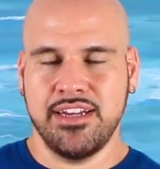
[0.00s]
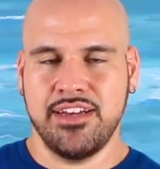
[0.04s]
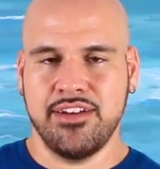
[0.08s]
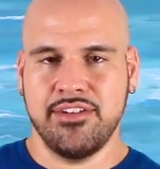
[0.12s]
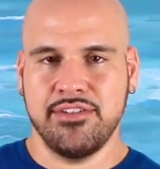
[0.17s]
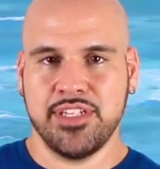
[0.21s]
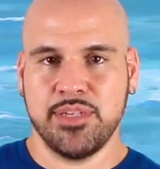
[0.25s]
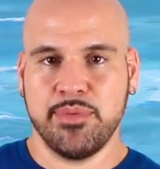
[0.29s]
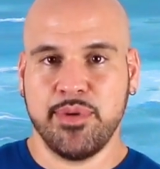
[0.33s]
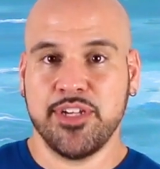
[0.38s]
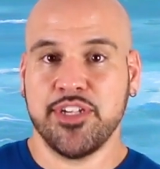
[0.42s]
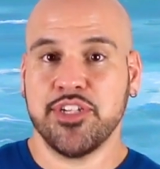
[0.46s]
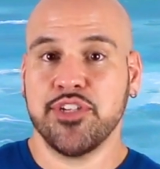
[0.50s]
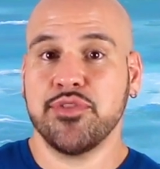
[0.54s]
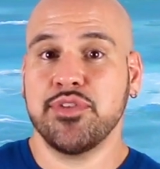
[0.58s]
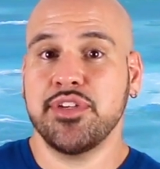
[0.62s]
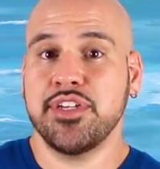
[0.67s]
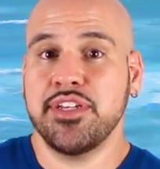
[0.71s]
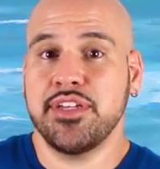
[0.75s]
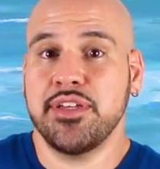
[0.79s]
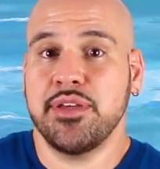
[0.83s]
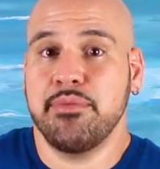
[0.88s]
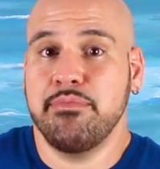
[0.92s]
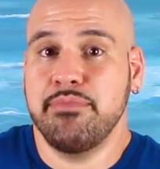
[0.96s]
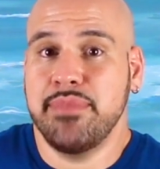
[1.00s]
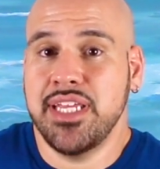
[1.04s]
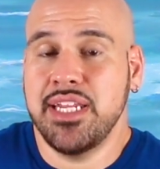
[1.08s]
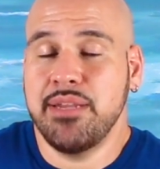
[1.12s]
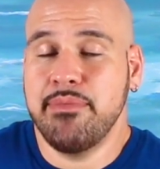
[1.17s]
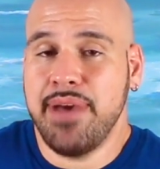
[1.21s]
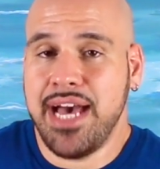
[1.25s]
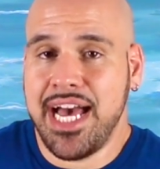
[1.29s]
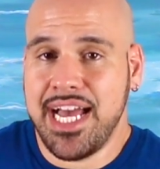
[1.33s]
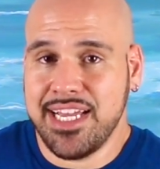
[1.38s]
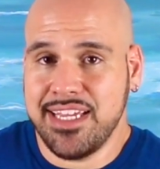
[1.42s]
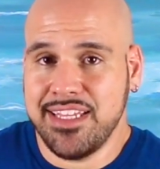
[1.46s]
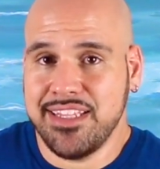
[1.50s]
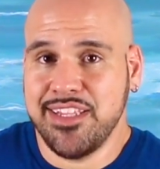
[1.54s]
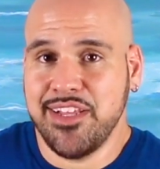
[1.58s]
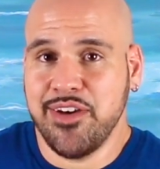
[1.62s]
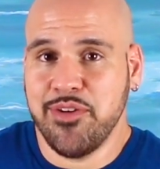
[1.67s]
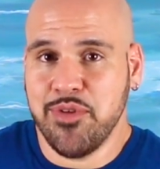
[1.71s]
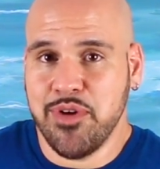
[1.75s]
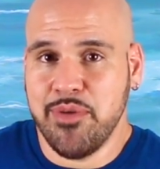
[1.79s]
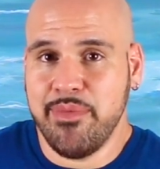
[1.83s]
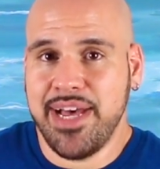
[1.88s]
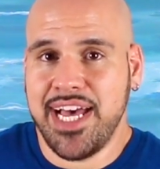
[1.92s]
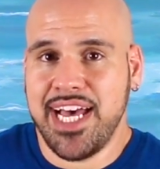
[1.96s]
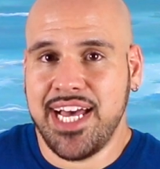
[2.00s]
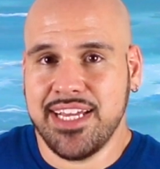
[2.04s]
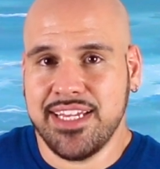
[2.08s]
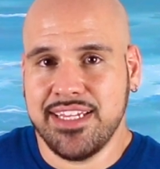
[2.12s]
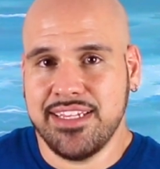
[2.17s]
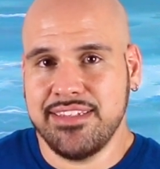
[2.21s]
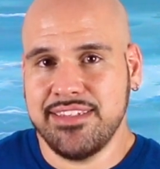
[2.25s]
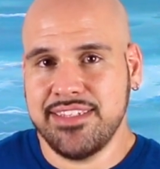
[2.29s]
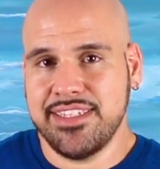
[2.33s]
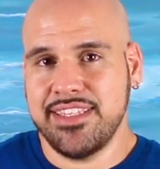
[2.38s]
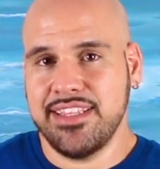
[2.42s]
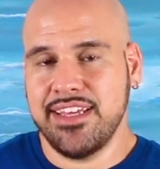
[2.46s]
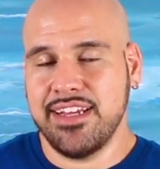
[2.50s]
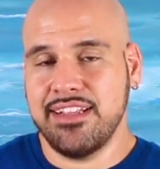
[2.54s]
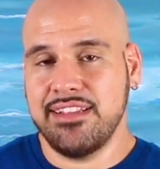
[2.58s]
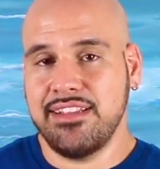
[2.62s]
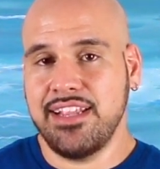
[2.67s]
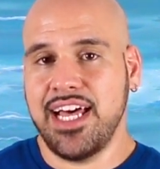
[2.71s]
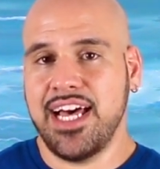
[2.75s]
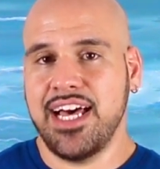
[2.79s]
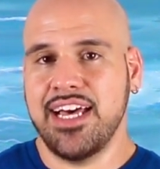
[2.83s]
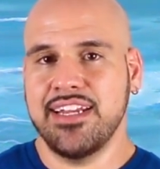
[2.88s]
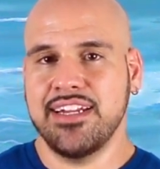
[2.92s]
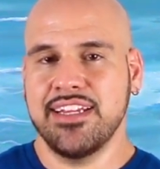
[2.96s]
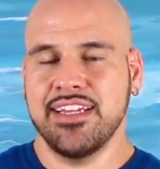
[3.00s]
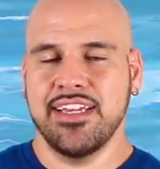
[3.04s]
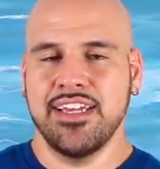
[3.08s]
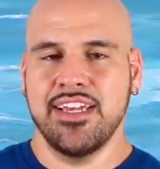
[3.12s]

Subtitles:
especially mid back and lower back. You see that a lot.